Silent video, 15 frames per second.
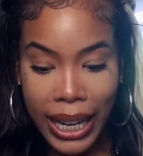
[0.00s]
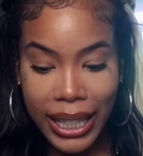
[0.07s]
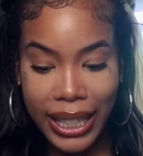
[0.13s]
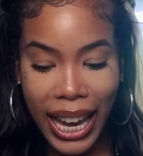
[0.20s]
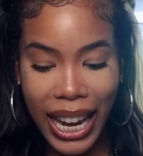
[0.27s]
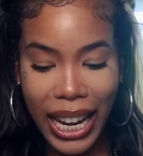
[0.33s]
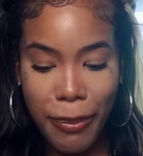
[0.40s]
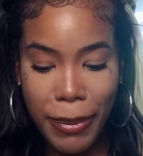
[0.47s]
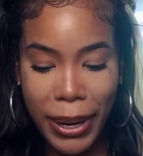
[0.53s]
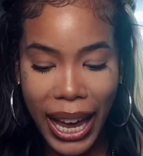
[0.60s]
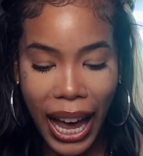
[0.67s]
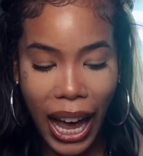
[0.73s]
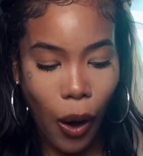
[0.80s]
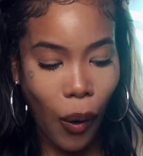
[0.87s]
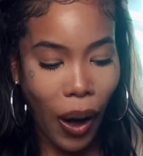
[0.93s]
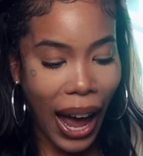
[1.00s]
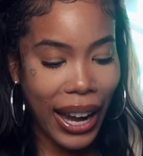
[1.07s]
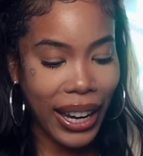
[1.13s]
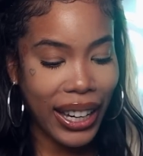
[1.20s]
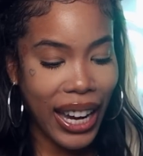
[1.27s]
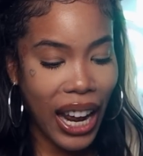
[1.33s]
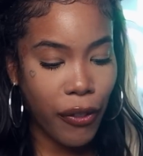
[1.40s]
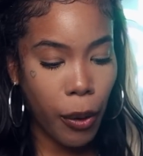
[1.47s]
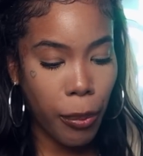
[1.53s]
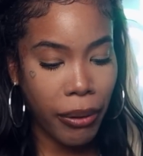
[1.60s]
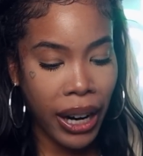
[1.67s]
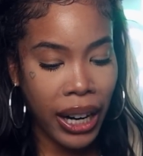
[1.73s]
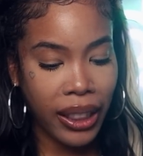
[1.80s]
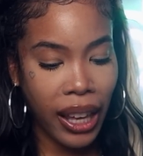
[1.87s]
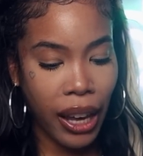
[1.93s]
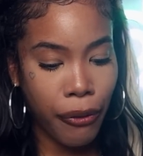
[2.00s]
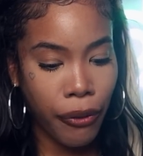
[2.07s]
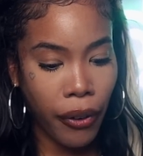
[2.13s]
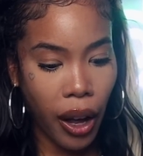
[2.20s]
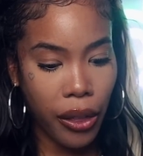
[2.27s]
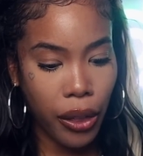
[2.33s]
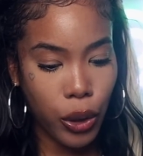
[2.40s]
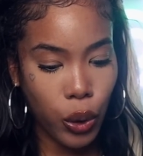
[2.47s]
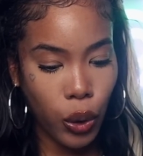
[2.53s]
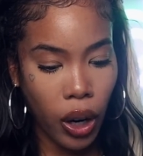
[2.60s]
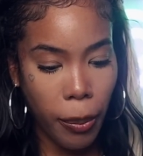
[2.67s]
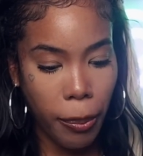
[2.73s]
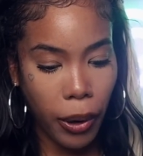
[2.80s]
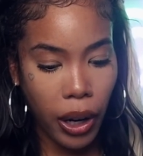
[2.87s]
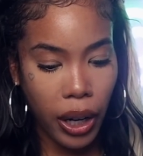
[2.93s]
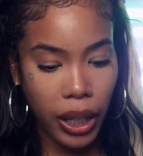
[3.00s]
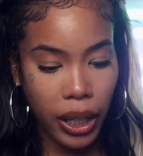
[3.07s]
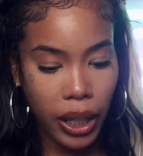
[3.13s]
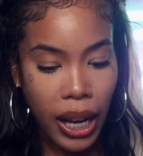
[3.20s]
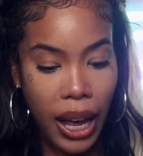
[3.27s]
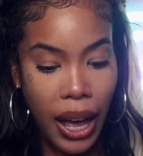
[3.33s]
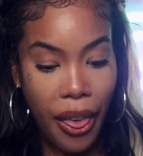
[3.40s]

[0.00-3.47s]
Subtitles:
telling me how I'd never break their father-daughter bond.